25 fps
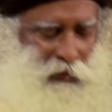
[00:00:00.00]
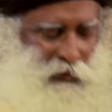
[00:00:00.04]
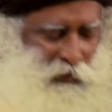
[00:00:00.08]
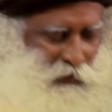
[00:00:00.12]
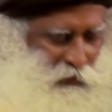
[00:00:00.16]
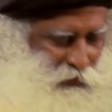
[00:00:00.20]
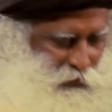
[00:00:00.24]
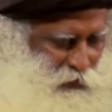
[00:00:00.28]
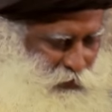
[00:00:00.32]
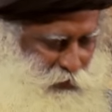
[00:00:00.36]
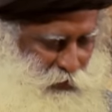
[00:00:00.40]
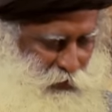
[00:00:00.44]

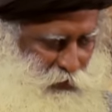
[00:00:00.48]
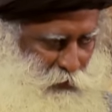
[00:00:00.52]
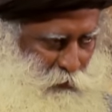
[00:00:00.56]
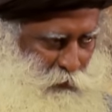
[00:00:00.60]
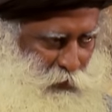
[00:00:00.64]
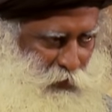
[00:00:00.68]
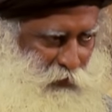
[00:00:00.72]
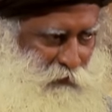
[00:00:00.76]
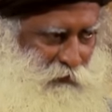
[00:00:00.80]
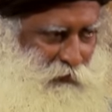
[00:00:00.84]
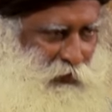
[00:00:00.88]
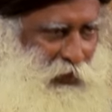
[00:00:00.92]
this is a
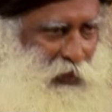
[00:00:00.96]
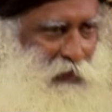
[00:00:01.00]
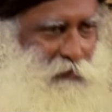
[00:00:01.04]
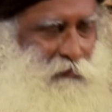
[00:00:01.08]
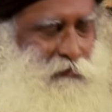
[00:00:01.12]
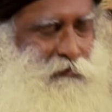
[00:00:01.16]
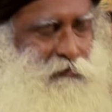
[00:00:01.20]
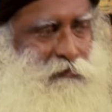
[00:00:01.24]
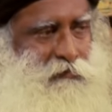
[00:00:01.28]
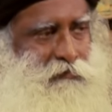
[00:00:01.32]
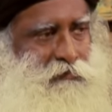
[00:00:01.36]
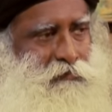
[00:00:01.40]
brief
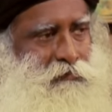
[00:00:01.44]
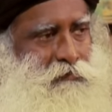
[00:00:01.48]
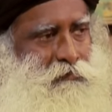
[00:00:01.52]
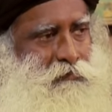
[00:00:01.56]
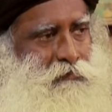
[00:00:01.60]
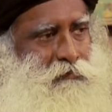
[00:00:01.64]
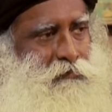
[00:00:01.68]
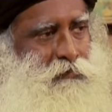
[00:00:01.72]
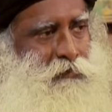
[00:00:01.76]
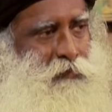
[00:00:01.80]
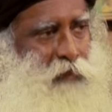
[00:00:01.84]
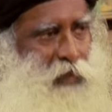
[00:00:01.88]
life,
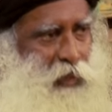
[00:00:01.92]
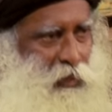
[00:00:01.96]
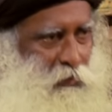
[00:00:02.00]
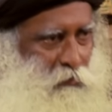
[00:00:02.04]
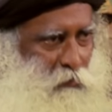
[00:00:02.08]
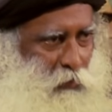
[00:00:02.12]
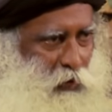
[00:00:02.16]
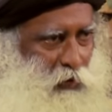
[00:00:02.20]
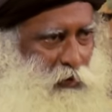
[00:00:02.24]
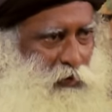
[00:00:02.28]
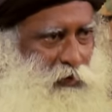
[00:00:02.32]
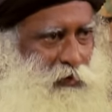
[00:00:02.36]
I'm
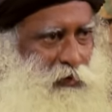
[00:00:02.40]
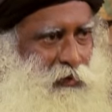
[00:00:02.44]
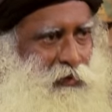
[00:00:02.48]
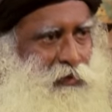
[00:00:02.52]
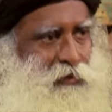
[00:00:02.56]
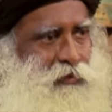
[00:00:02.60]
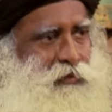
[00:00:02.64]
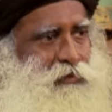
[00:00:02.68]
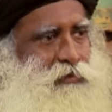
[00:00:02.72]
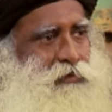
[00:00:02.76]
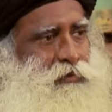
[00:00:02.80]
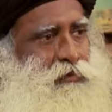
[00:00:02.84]
mortal,
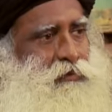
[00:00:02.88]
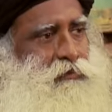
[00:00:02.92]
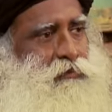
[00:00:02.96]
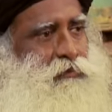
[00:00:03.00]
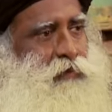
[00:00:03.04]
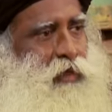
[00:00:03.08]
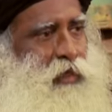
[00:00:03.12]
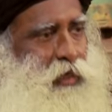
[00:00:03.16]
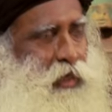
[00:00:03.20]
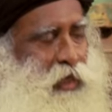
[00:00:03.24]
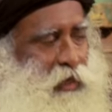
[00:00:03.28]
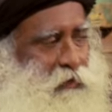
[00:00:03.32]

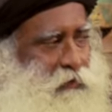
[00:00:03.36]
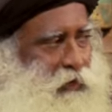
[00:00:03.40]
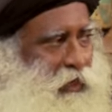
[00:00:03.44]
one day I will